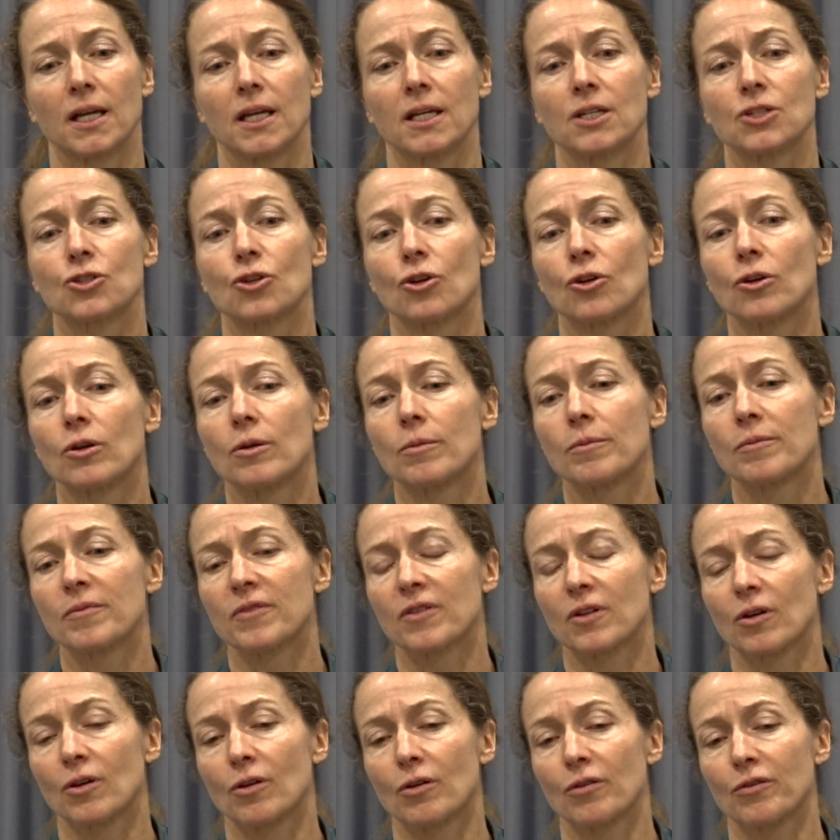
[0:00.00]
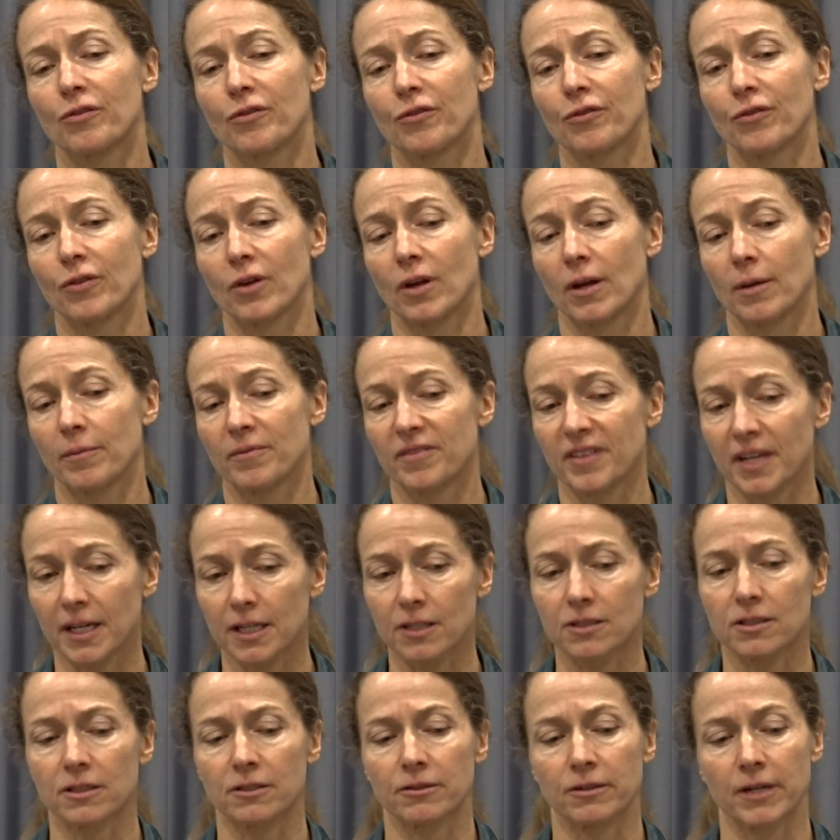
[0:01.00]
In terms of
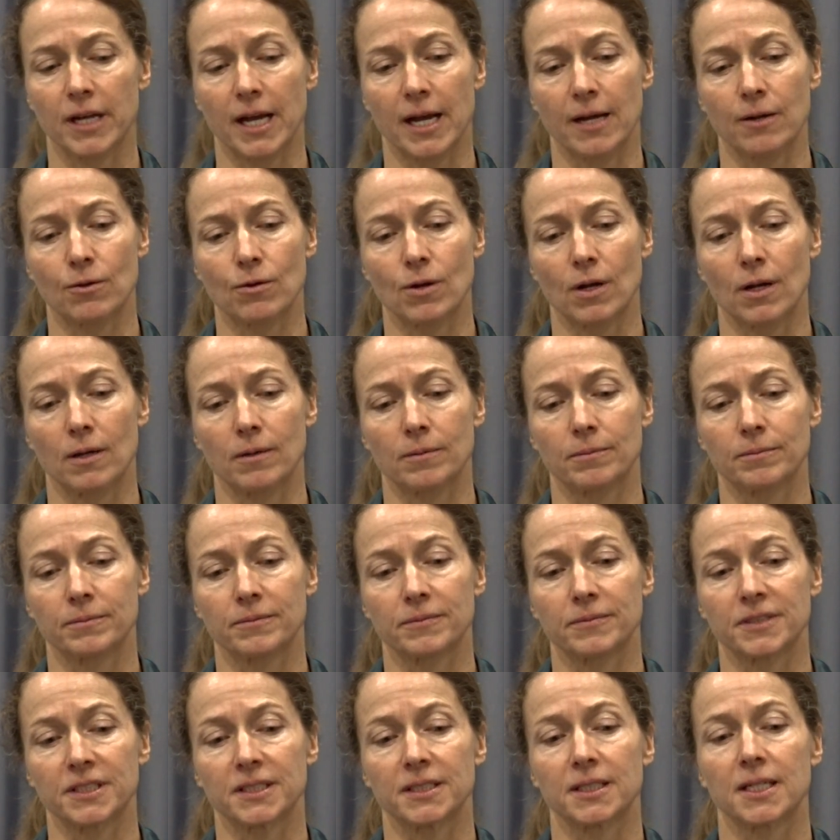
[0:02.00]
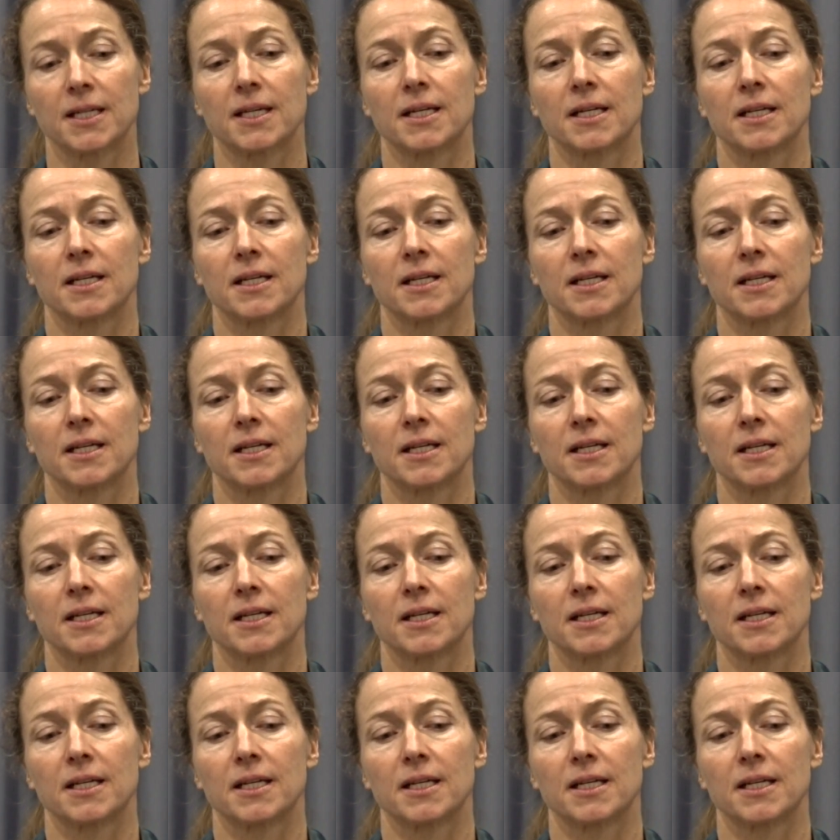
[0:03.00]
secondary outcomes,